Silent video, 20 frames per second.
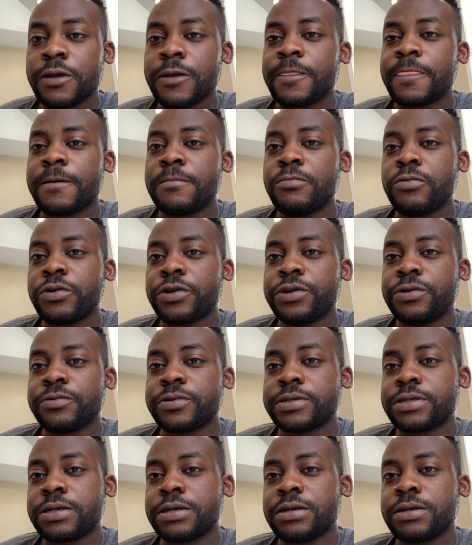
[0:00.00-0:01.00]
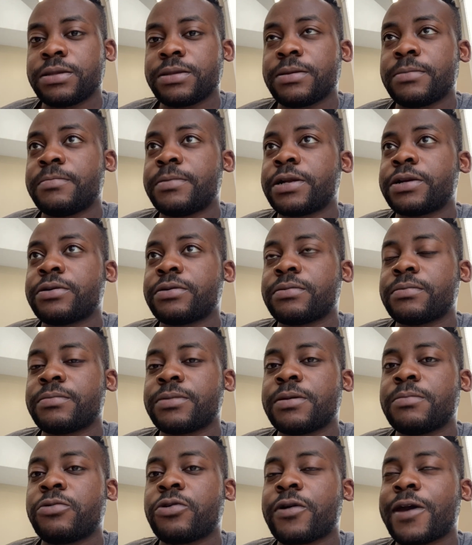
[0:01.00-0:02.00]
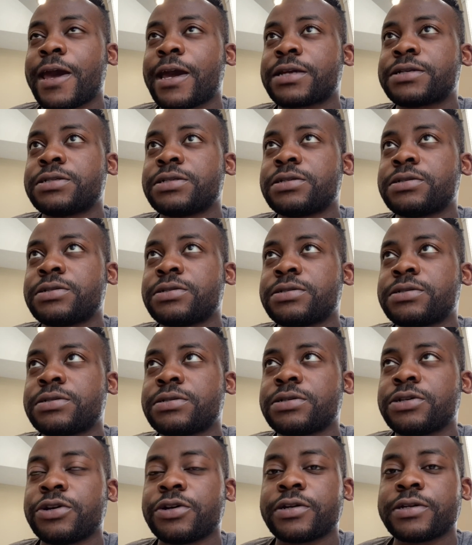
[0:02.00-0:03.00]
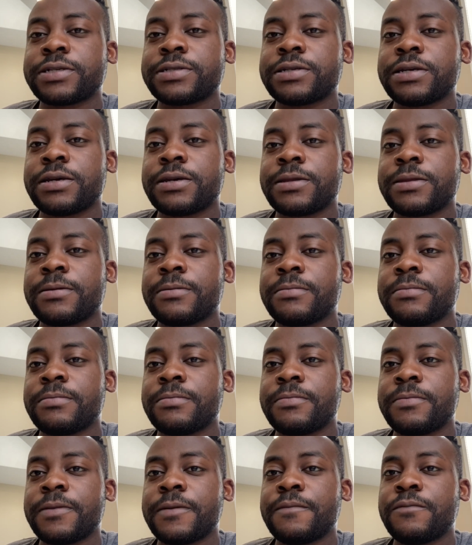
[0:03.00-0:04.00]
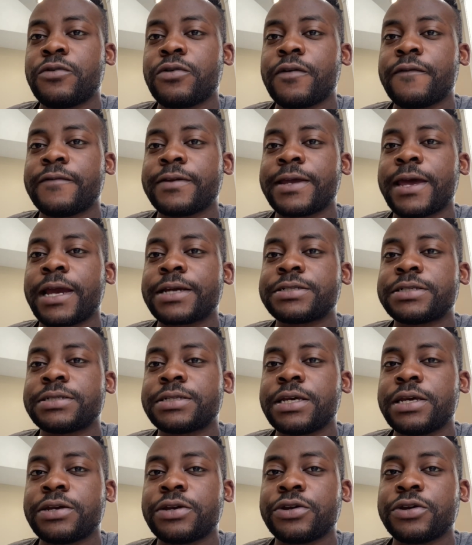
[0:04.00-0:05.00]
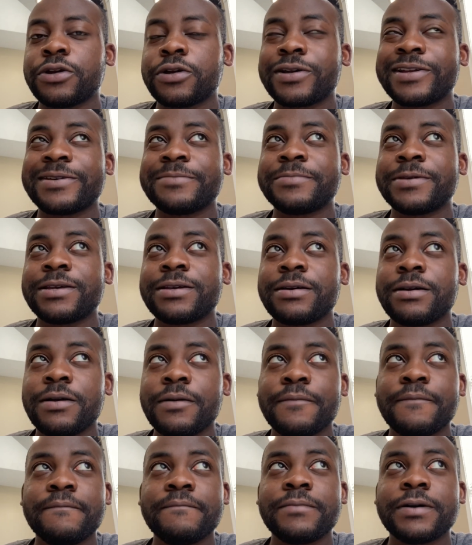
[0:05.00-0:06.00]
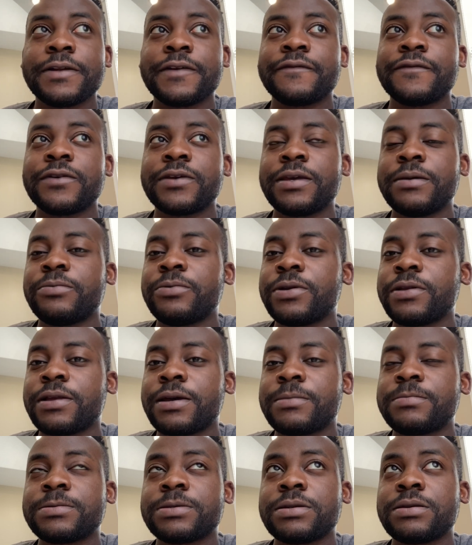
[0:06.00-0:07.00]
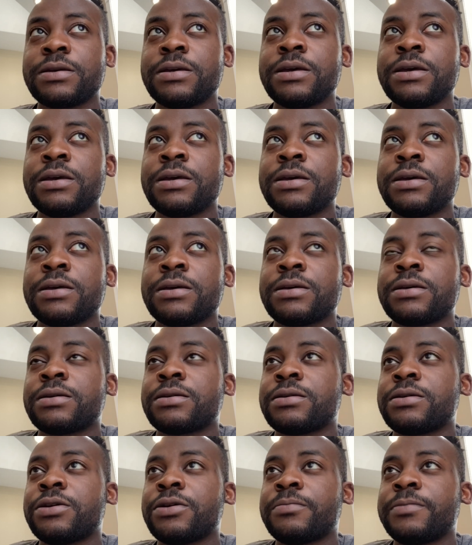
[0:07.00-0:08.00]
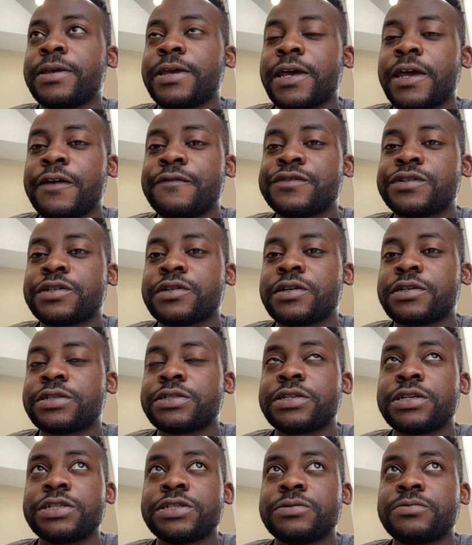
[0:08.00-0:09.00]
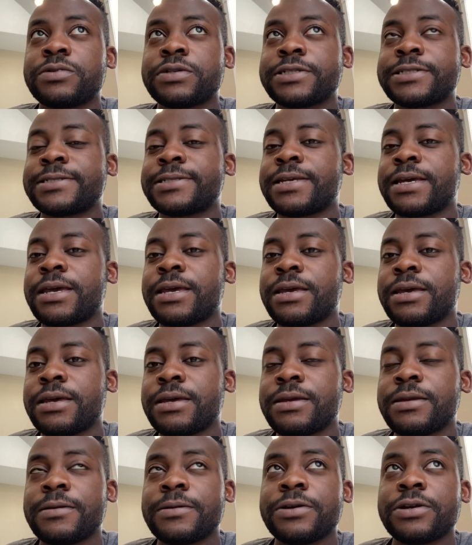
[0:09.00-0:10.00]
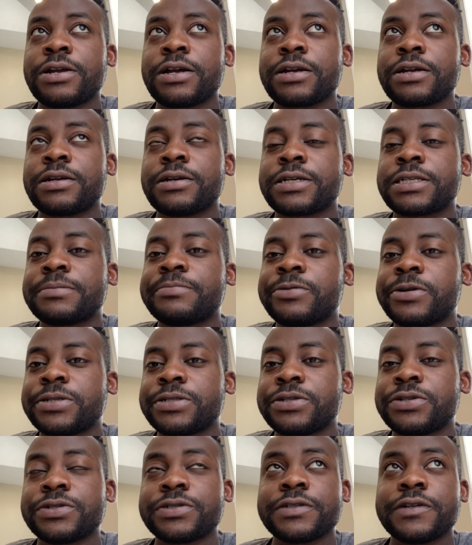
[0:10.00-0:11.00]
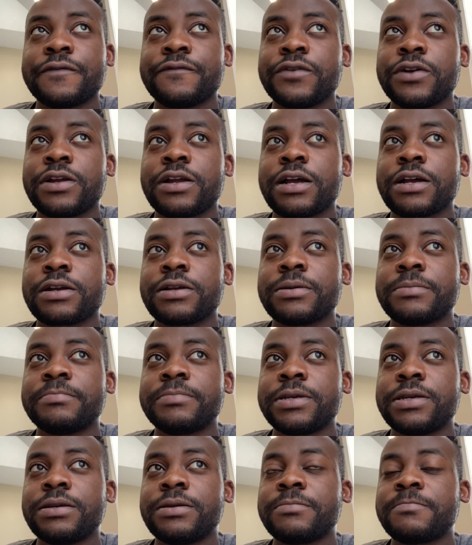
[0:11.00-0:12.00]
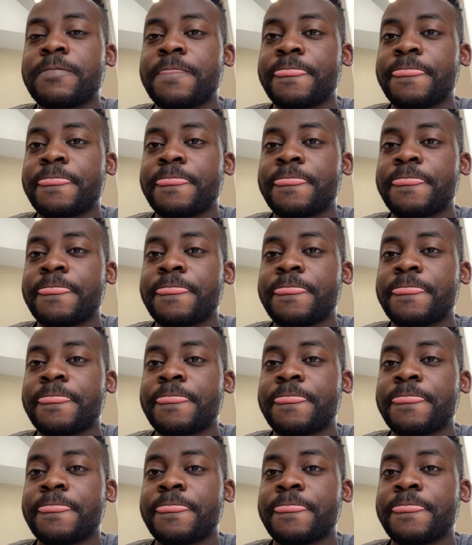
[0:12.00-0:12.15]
the more you retain, the better, the more actions you're gonna take, the the more of an action taker you're going to become. But if you keep relapsing, your behaviors are going to change. You want to stay in. You're not going to express yourself. You're not going to be